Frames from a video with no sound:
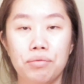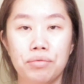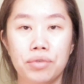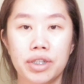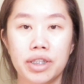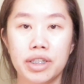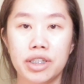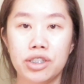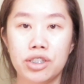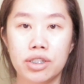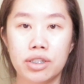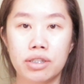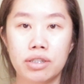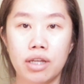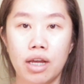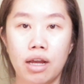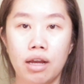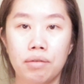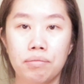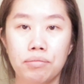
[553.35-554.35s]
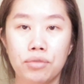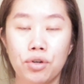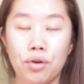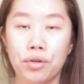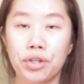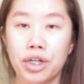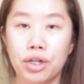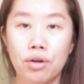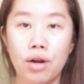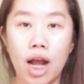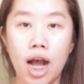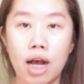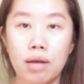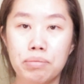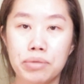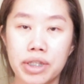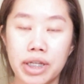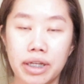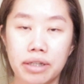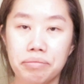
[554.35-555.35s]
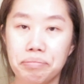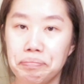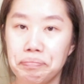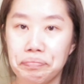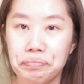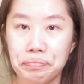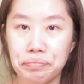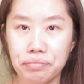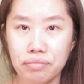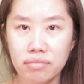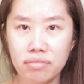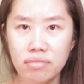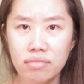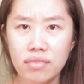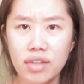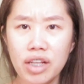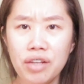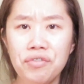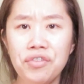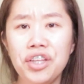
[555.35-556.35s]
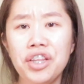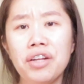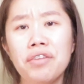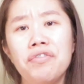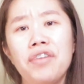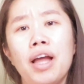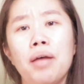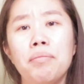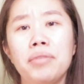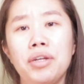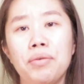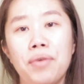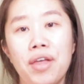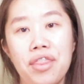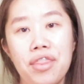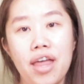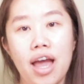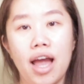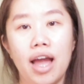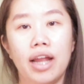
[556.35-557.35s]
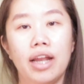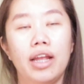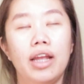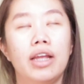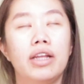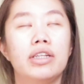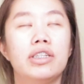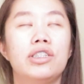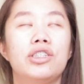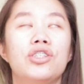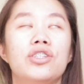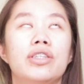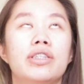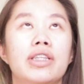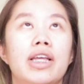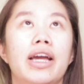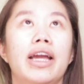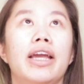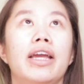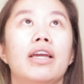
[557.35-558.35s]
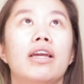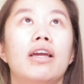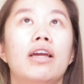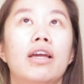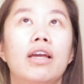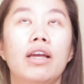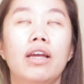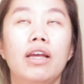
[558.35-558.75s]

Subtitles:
really just grow their crops and feed their family with that. And it's just like